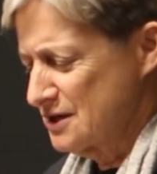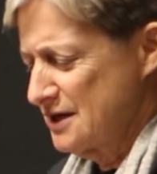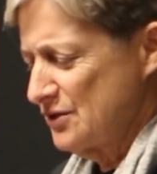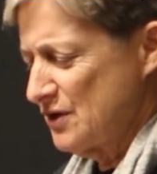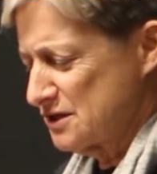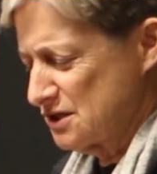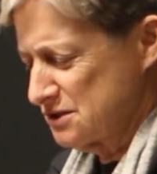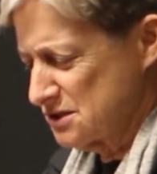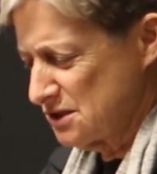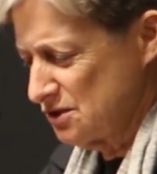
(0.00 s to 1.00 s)
that
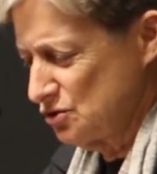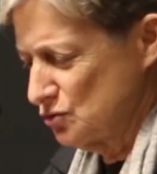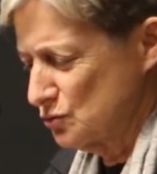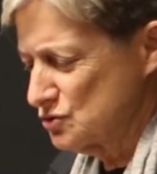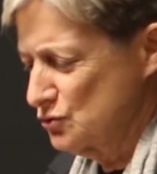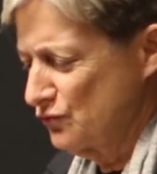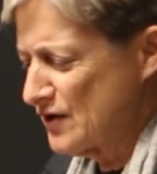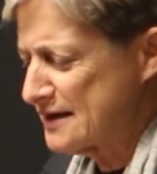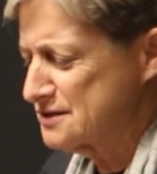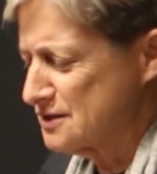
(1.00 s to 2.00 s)
continue to
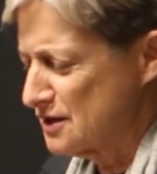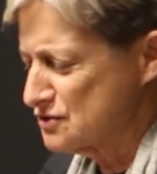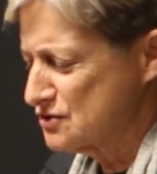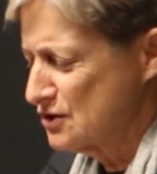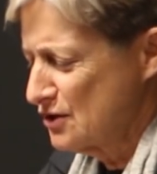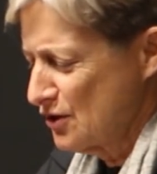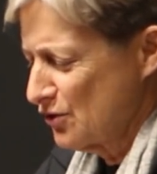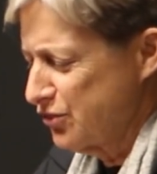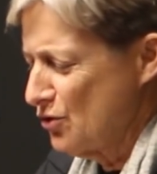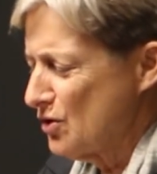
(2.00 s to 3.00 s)
vex us,
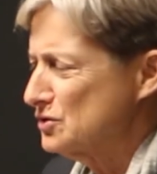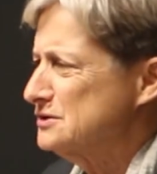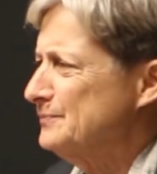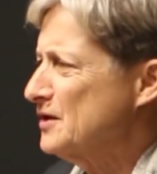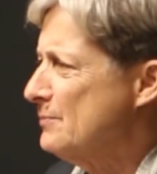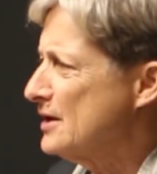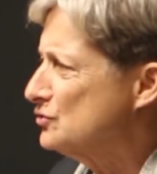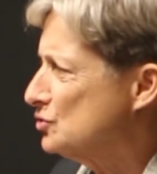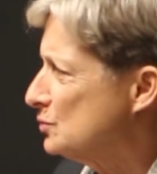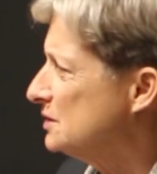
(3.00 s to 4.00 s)
thought about
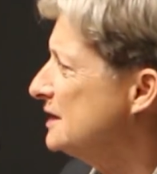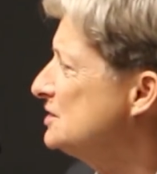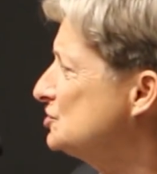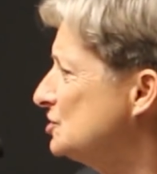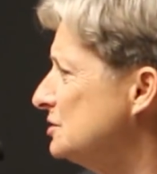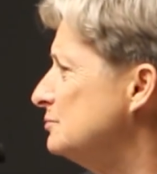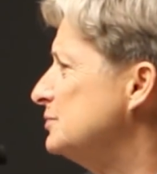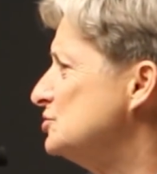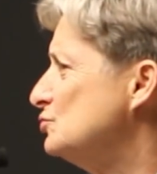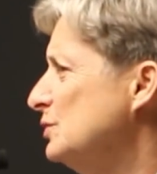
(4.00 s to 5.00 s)
the relation
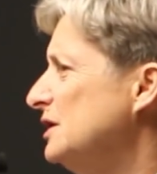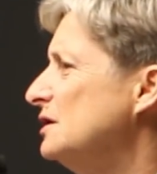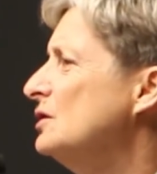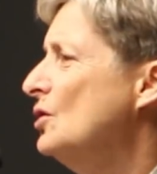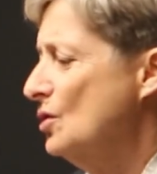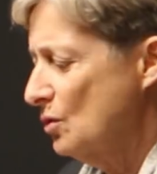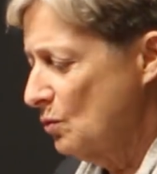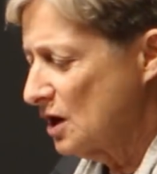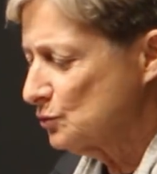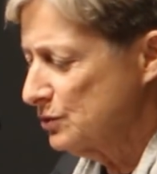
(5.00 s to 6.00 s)
between
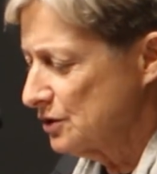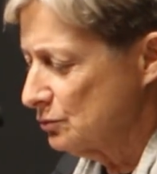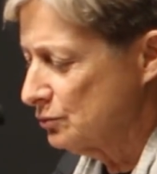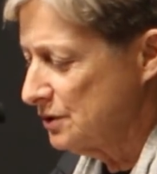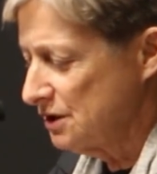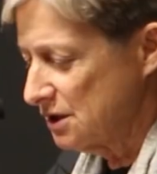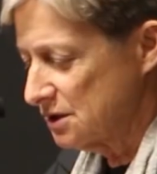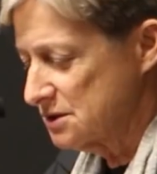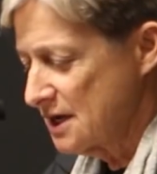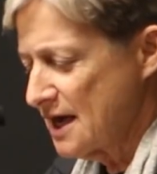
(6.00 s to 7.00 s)
what we
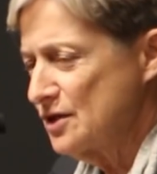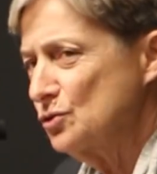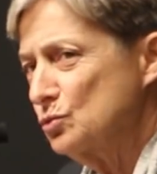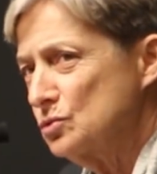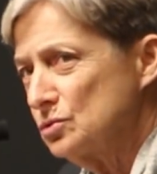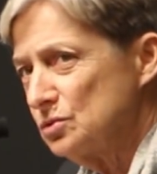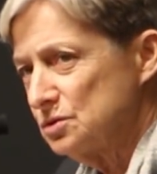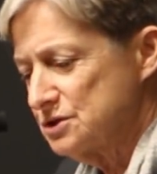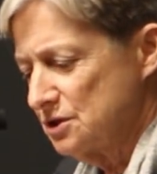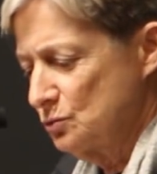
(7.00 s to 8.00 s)
read and the
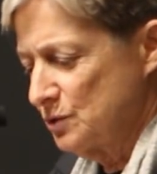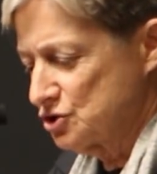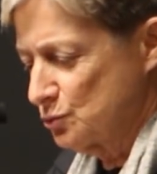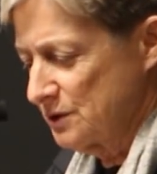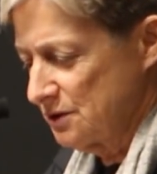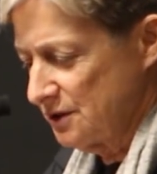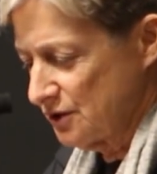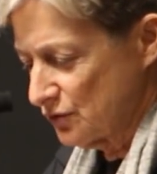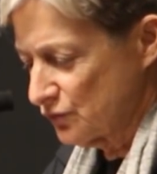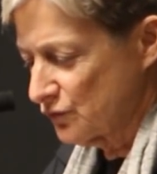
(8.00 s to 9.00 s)
world in which we
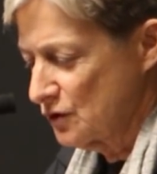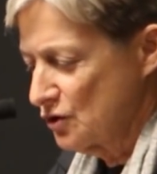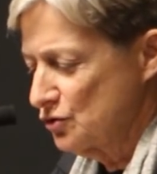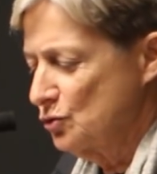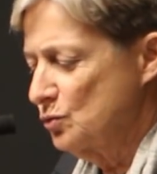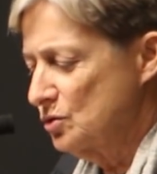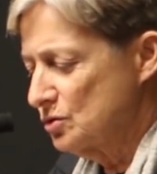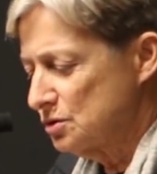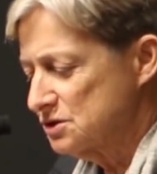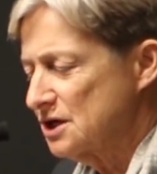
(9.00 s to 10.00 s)
live, the
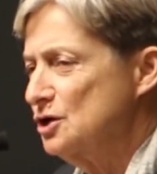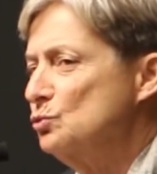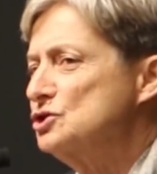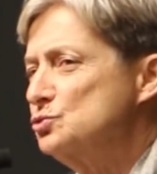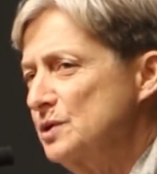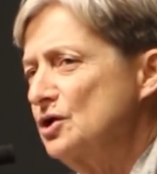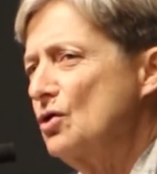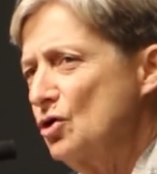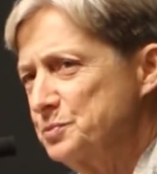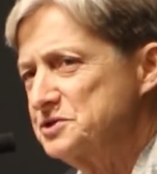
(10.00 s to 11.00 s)
world in which we
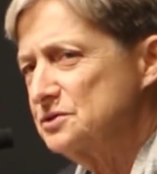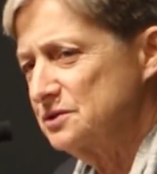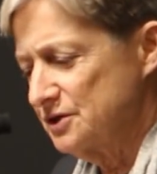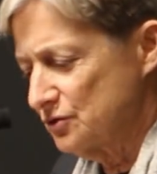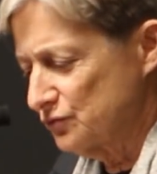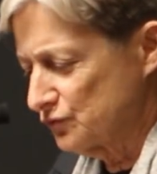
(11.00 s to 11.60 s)
hope to live.